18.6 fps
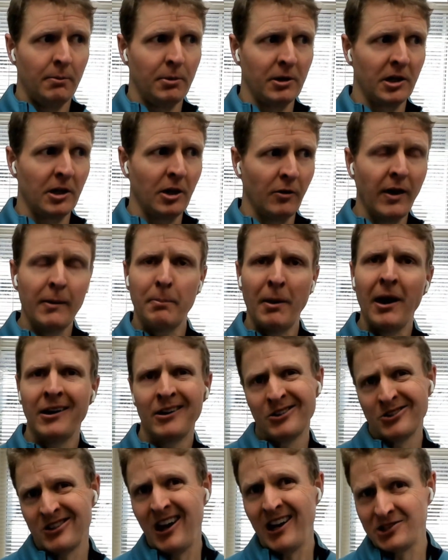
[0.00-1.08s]
But that
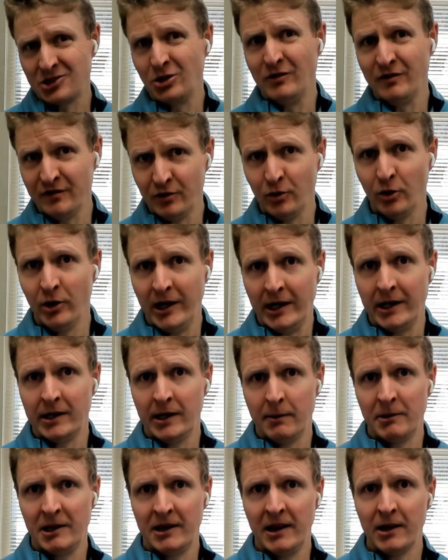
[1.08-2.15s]
buyer is not your friend.
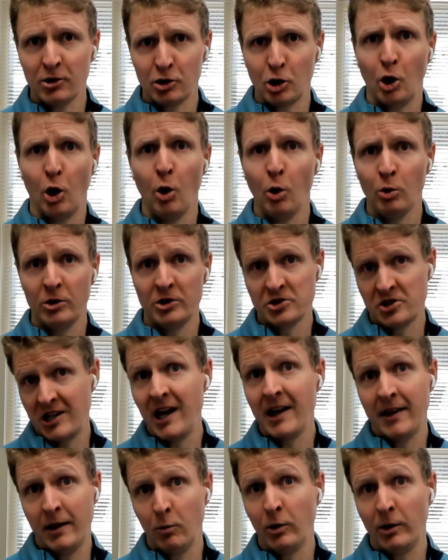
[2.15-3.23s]
I mean, their goal is,
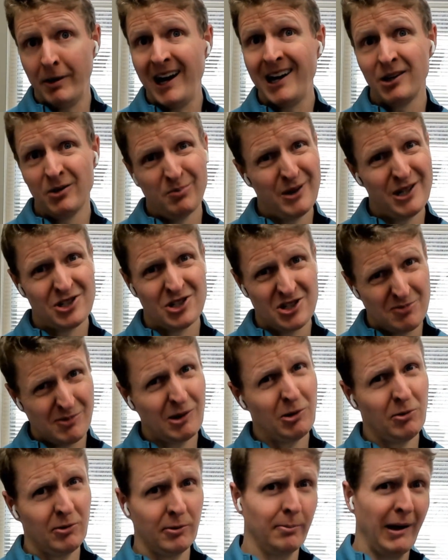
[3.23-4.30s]
yeah, they want to buy your business,
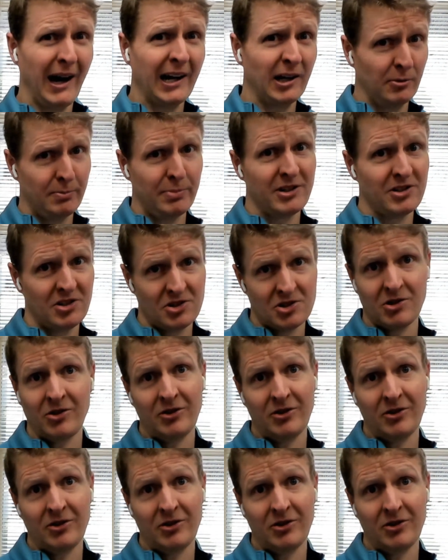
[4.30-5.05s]
but they want to buy your business